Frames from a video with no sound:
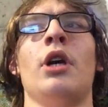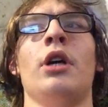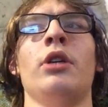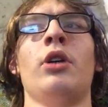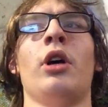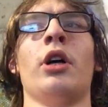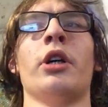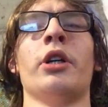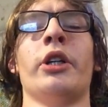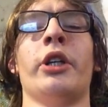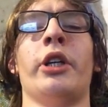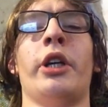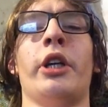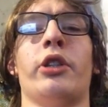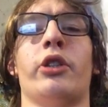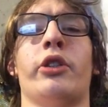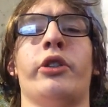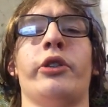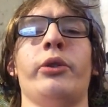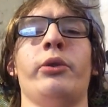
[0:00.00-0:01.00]
not gonna
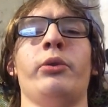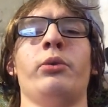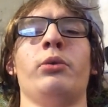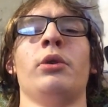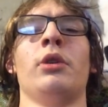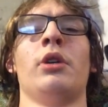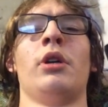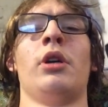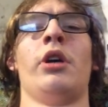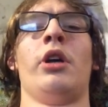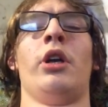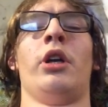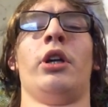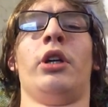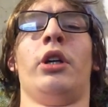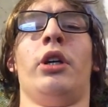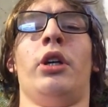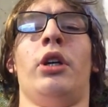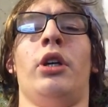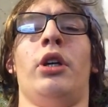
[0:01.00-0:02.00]
get too
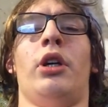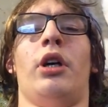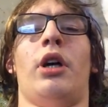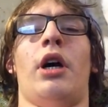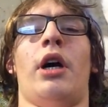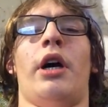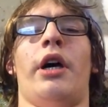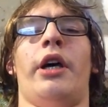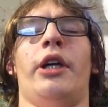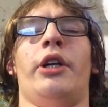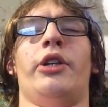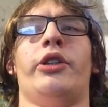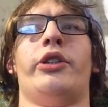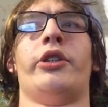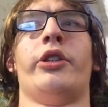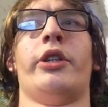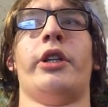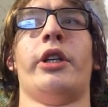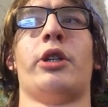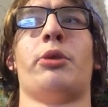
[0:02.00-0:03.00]

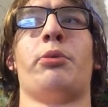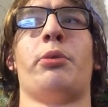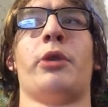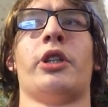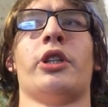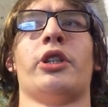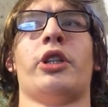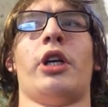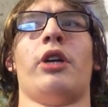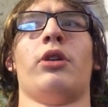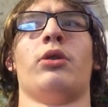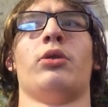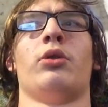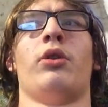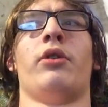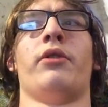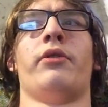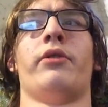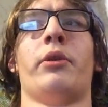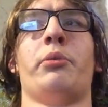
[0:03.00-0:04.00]
into this because I don't
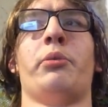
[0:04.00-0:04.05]
know if